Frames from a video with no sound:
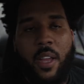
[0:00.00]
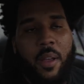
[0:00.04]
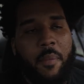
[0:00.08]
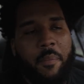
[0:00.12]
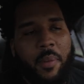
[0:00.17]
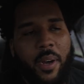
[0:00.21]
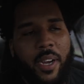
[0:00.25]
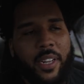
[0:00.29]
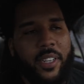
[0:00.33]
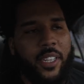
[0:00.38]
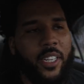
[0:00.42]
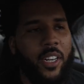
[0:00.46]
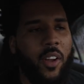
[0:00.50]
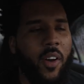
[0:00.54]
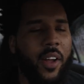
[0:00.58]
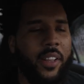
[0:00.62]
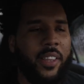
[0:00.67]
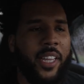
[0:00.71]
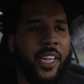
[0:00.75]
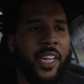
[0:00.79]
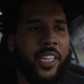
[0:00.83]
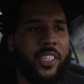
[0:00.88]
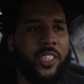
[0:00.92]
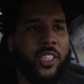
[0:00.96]
But, you know, I
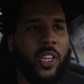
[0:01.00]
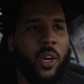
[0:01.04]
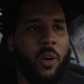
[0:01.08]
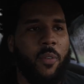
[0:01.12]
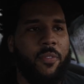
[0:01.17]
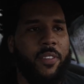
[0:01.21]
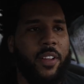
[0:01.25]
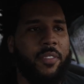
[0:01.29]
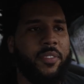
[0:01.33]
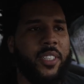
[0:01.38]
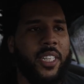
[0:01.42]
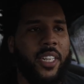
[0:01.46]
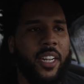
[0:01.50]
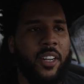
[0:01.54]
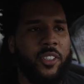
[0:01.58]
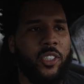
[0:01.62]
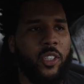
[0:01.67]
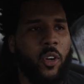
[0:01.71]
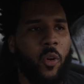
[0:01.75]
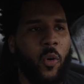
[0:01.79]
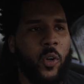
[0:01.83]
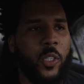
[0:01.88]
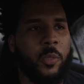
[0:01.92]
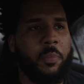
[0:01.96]
think it's dope.
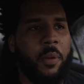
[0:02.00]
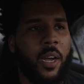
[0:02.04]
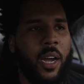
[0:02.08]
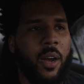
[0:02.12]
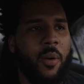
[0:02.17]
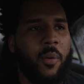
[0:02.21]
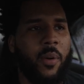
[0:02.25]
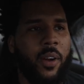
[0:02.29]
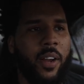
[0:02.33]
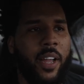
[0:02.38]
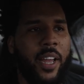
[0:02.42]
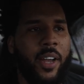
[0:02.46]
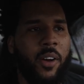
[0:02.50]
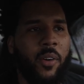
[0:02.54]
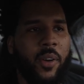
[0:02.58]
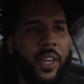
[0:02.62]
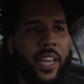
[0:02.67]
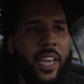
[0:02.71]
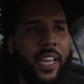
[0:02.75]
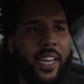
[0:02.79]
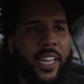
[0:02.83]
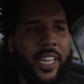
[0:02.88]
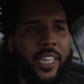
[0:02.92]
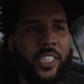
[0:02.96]
1,500 horsepower
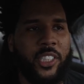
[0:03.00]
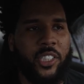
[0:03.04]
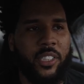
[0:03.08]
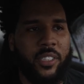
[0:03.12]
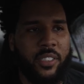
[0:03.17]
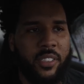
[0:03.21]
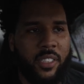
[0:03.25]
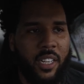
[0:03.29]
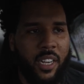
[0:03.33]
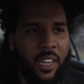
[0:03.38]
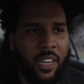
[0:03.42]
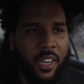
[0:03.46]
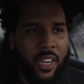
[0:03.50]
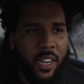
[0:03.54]
Hellcat engine.